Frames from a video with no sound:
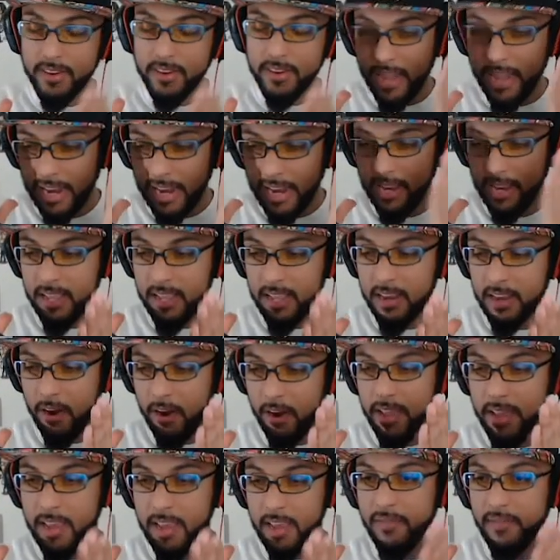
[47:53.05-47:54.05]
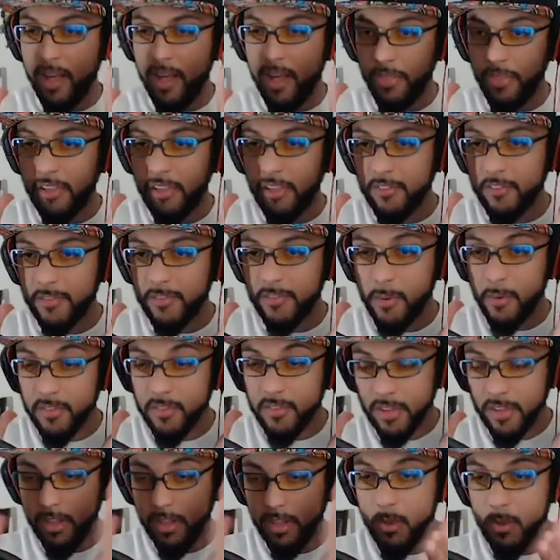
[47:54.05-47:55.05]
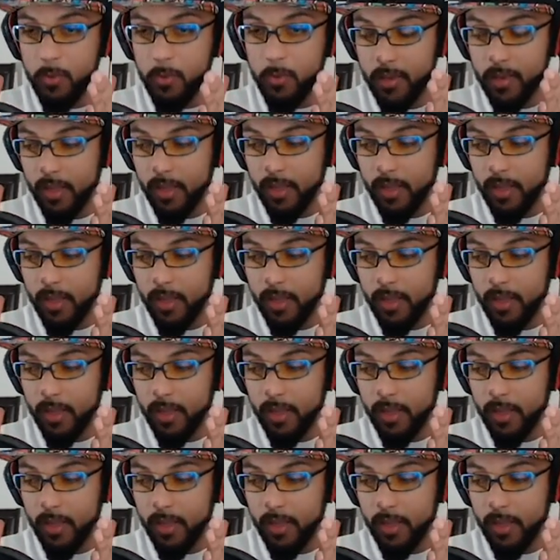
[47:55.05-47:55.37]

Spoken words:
idea in our head of how things are supposed to go.